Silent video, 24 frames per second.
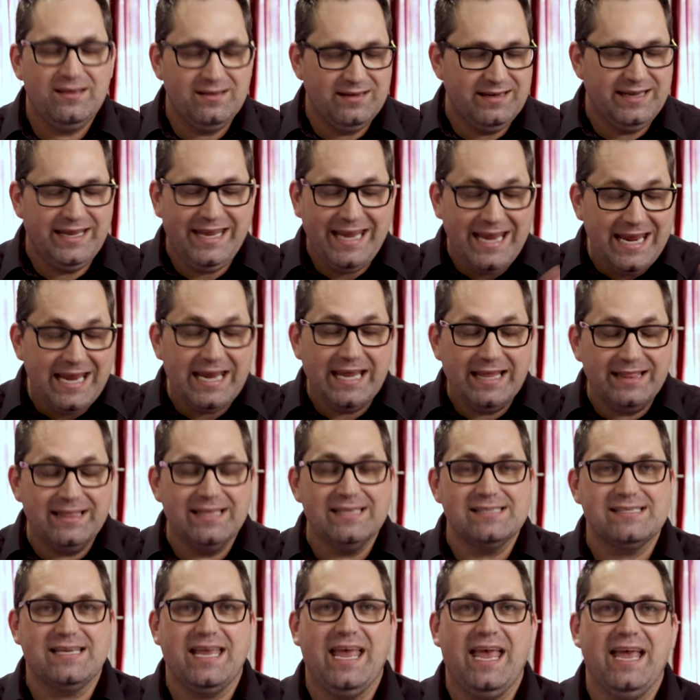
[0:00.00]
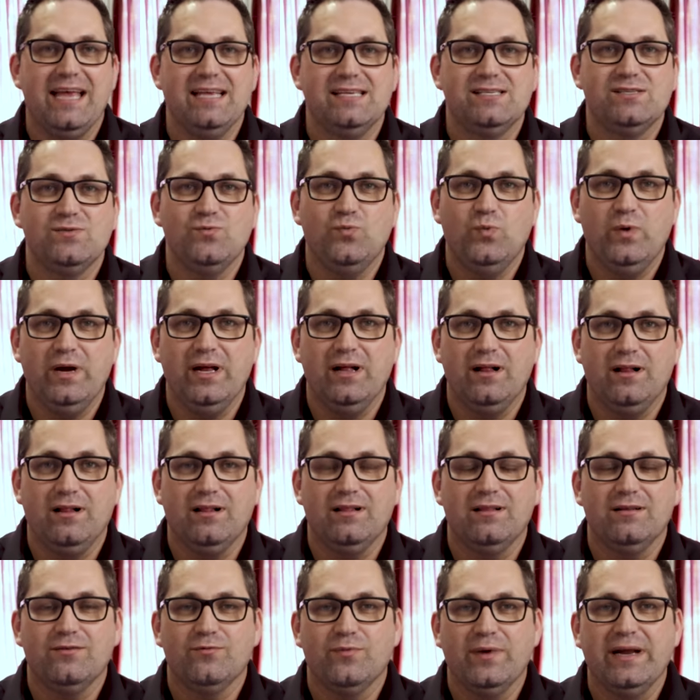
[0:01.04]
he, in this case,
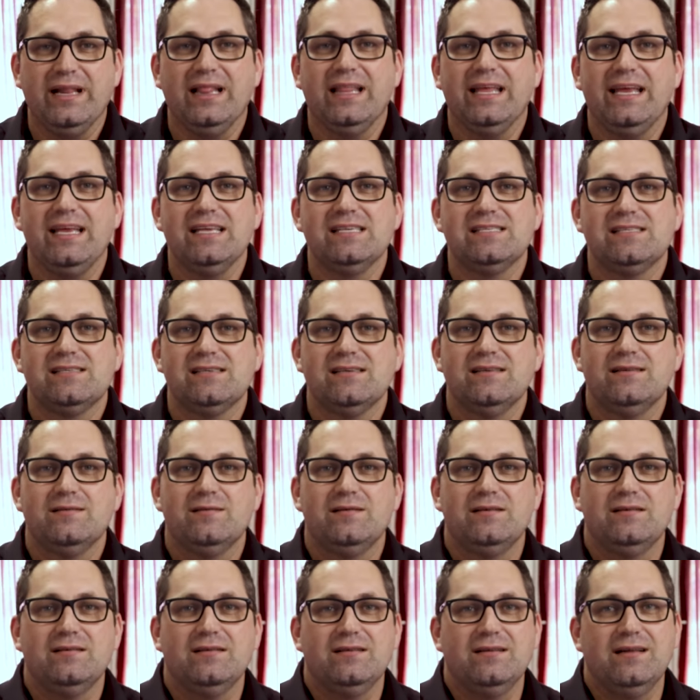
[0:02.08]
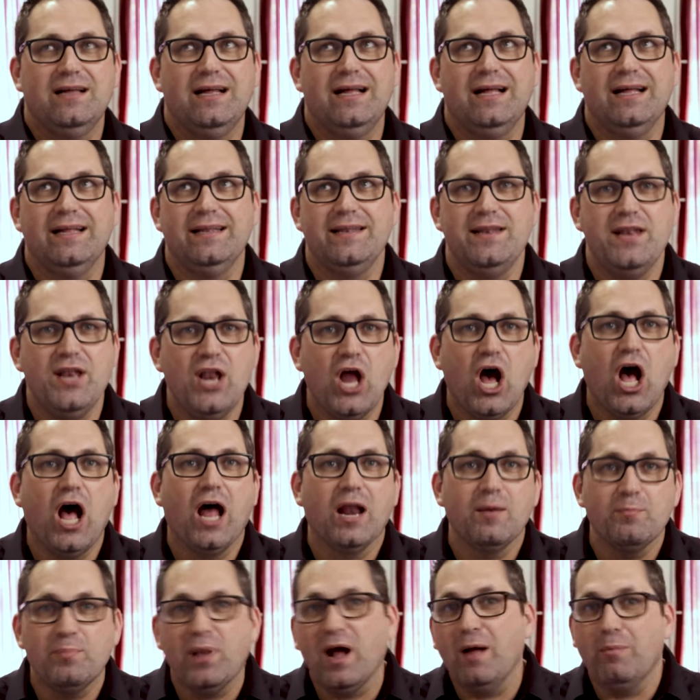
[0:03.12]
will release uh,
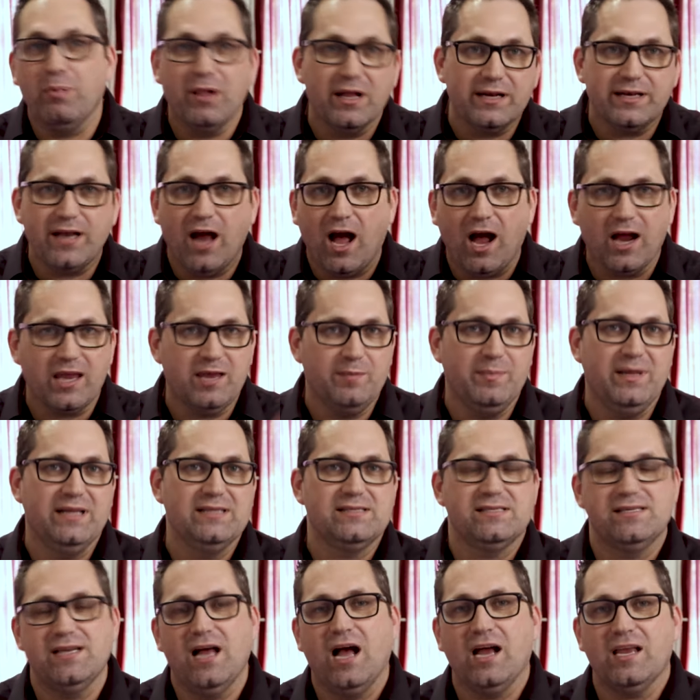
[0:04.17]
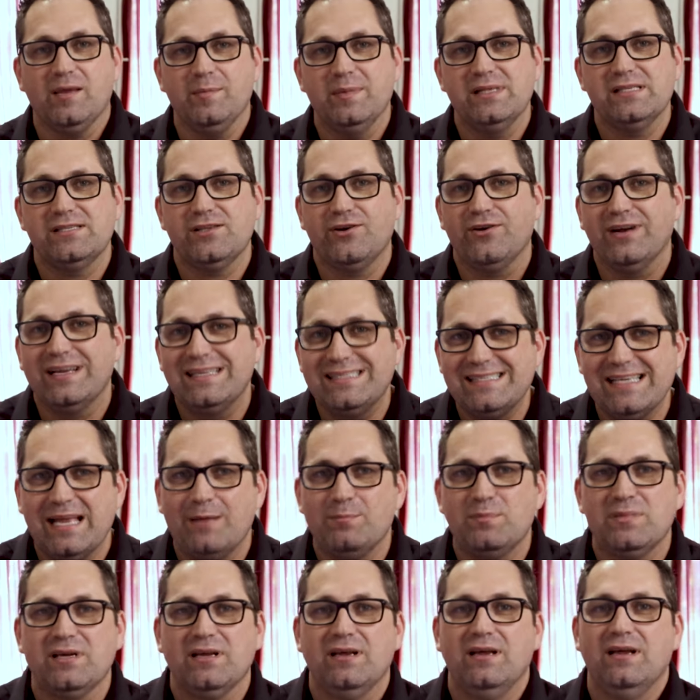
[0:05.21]
non-public documents, documents that are
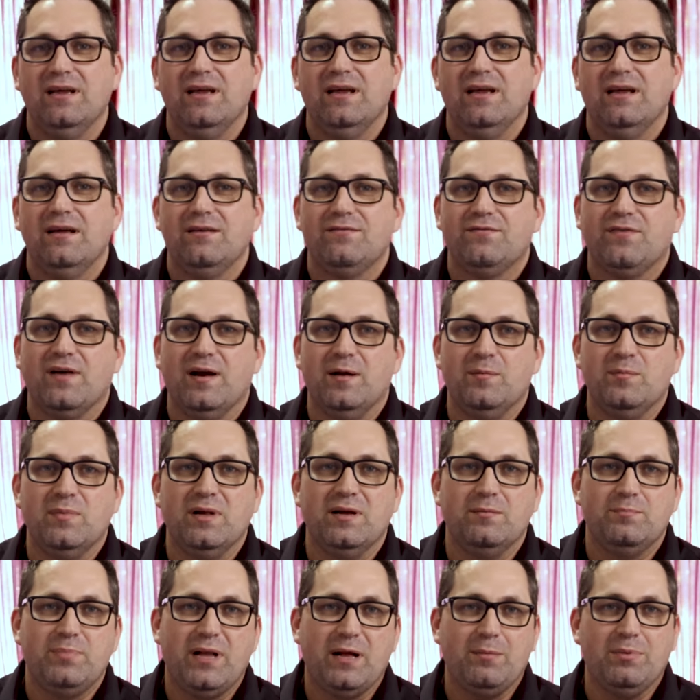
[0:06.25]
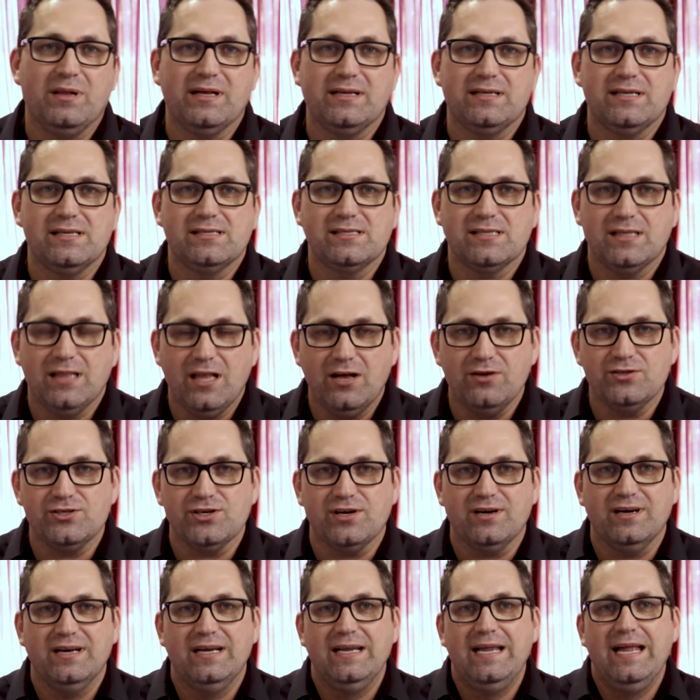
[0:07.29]
exempt from public
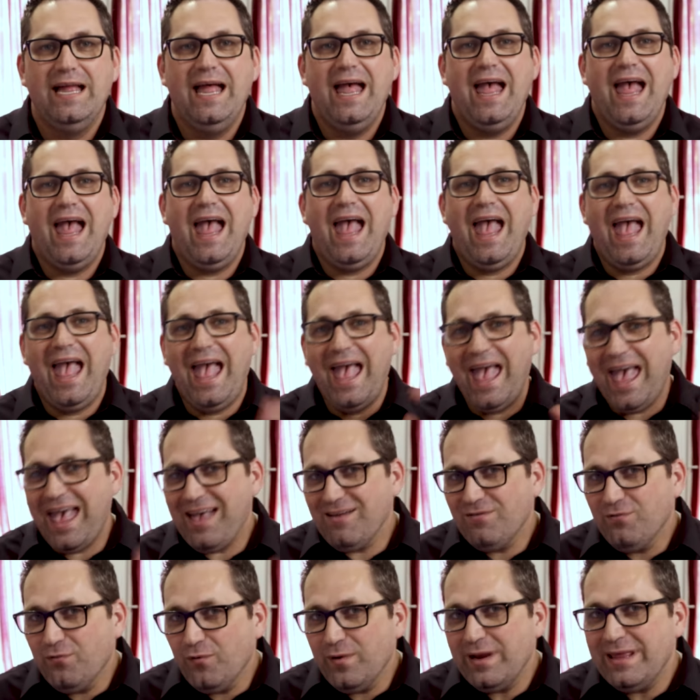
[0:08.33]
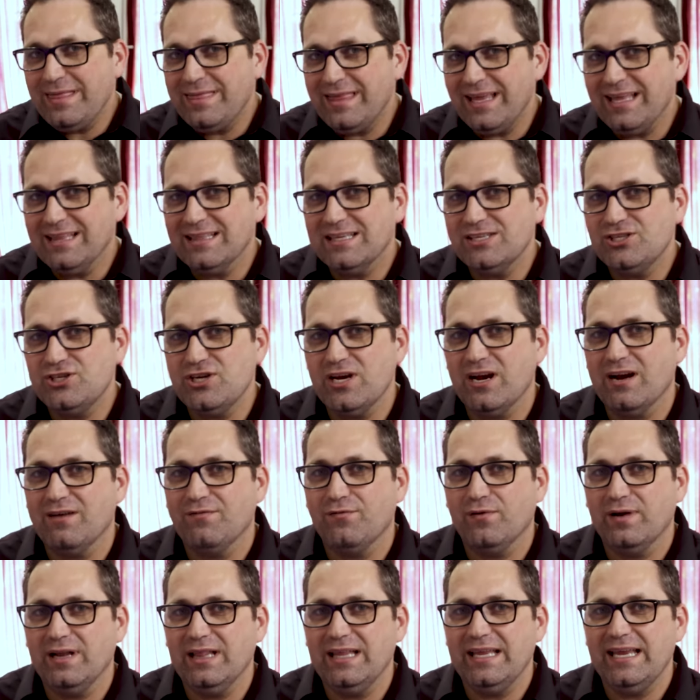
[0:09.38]
disclosure. Everything the
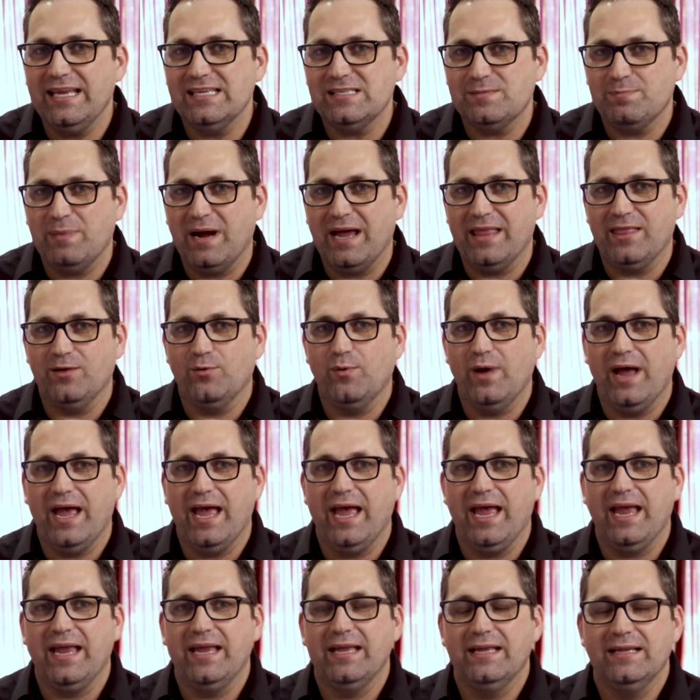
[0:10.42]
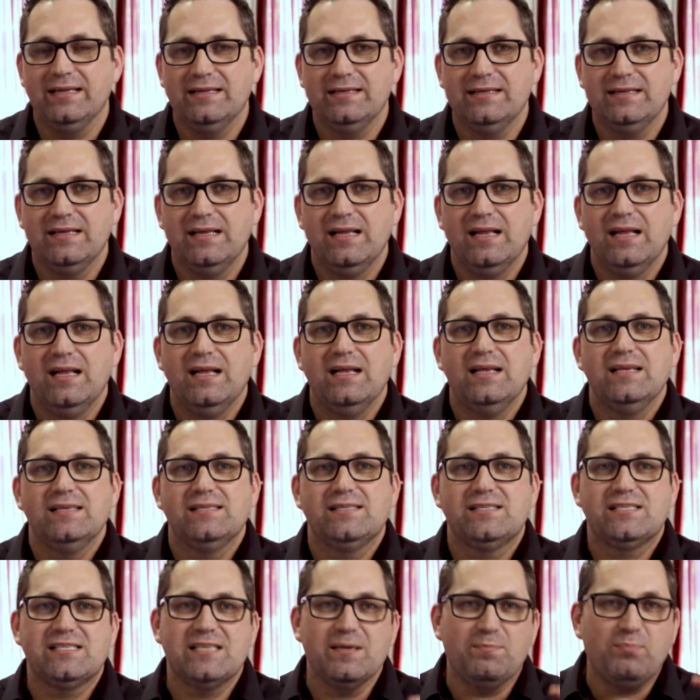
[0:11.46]
sheriff released, by the way,
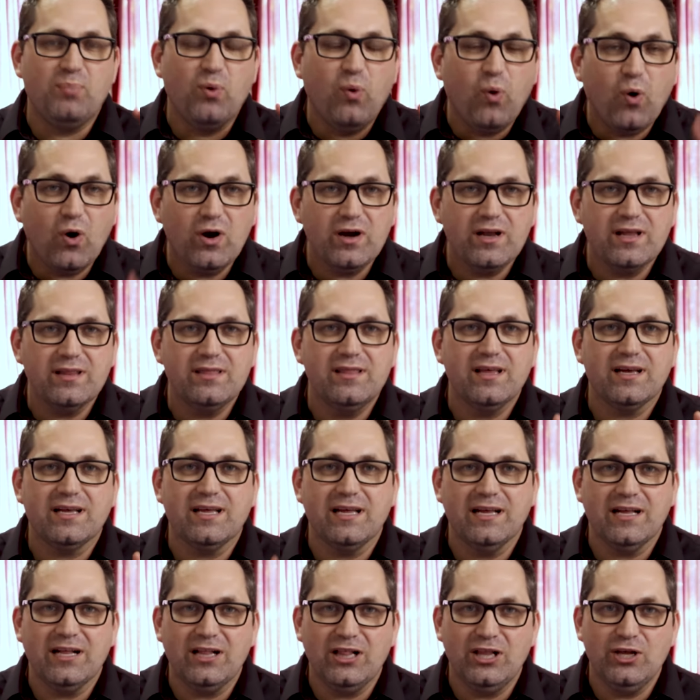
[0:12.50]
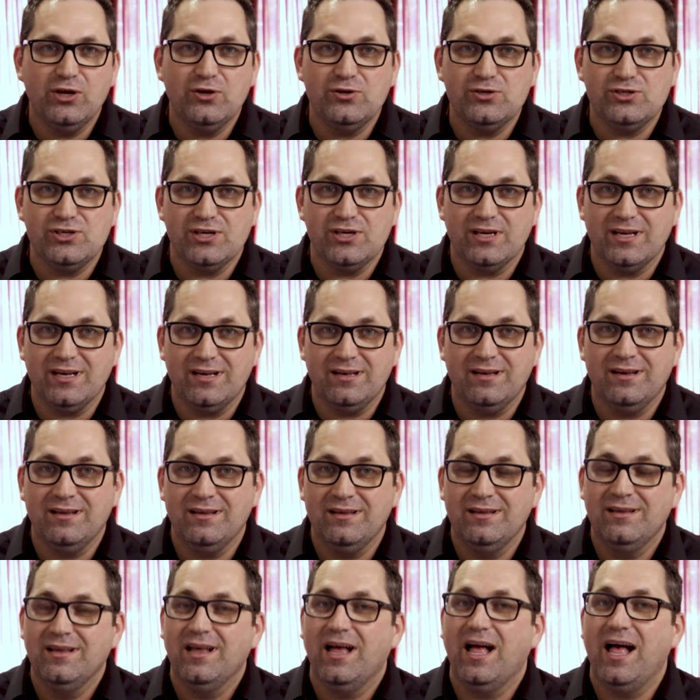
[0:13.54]
supported the conclusion
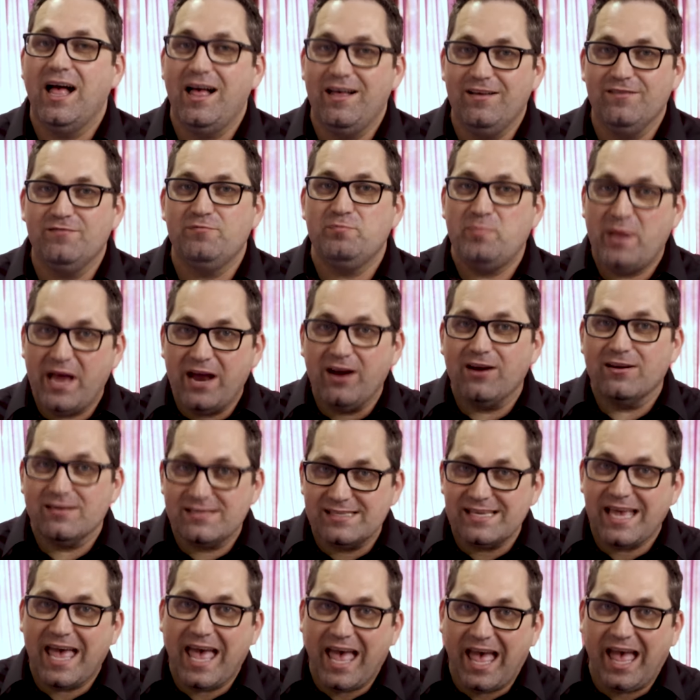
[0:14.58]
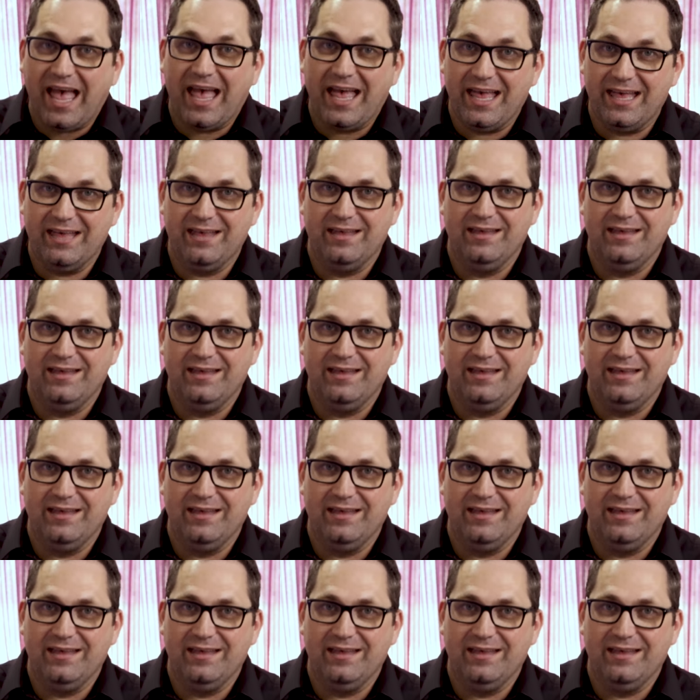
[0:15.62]
of per se.